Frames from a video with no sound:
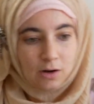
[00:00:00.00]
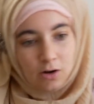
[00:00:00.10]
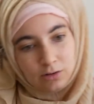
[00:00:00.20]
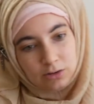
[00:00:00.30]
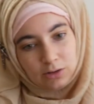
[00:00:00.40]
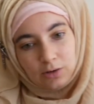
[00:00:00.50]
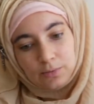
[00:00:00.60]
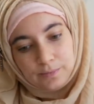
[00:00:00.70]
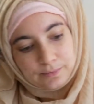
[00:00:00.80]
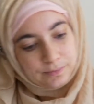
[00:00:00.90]
also,
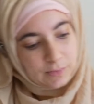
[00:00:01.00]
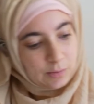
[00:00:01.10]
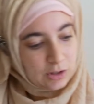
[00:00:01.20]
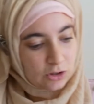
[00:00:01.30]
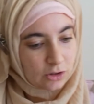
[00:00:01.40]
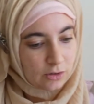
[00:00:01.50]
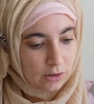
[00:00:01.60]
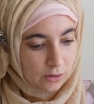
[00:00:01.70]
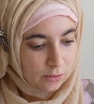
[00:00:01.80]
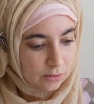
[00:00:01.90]
let me show
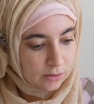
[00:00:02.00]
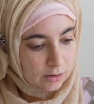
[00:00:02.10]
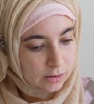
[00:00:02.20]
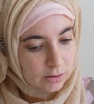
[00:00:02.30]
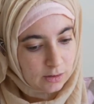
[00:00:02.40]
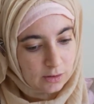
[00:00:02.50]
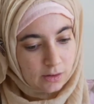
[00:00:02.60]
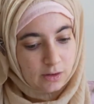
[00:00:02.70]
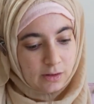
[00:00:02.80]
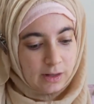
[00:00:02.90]
you
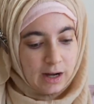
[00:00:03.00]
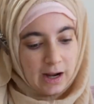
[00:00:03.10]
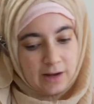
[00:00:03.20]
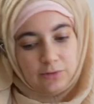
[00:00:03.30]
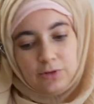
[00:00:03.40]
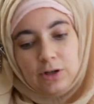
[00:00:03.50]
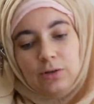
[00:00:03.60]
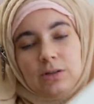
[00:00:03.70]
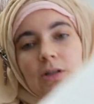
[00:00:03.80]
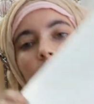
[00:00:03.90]
the high
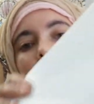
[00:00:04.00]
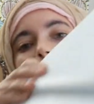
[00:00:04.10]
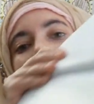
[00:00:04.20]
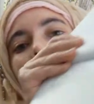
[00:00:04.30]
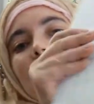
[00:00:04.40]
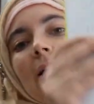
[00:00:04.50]
frequency words